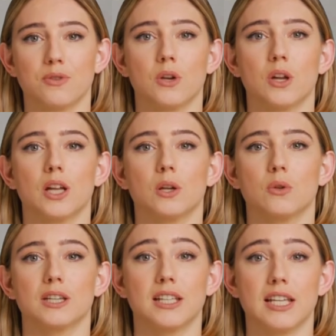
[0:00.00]
Clear
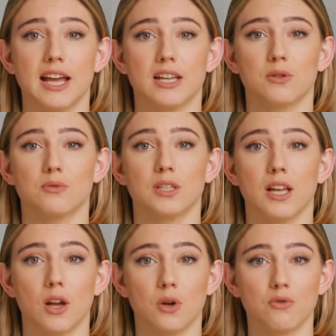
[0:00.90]
recent items.
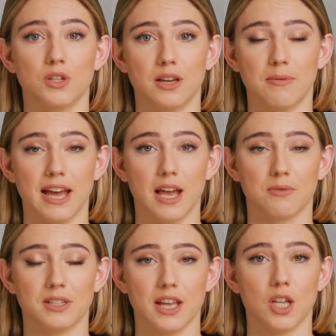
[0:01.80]
For some
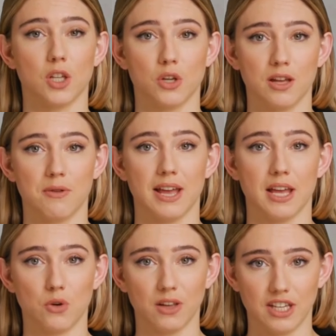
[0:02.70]
apps, you can
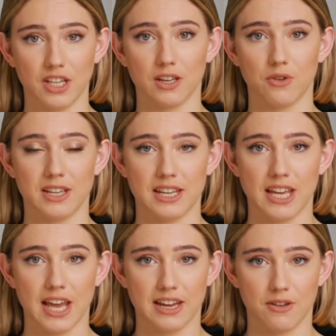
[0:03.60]
manually clear
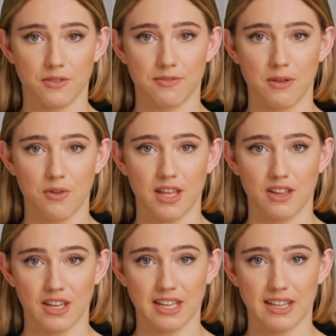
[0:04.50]
recent items by
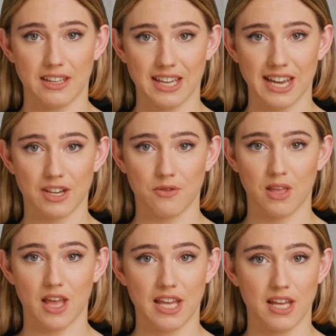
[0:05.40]
right-clicking the
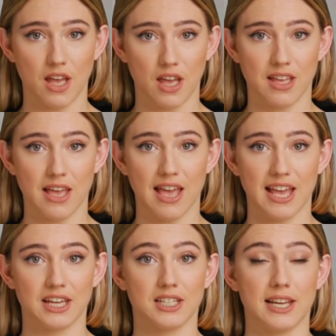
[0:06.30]
taskbar icon
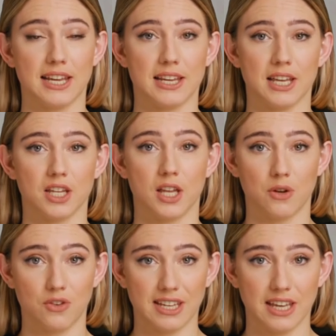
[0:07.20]
and selecting
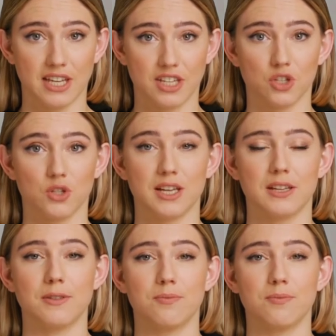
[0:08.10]
Clear Recent History.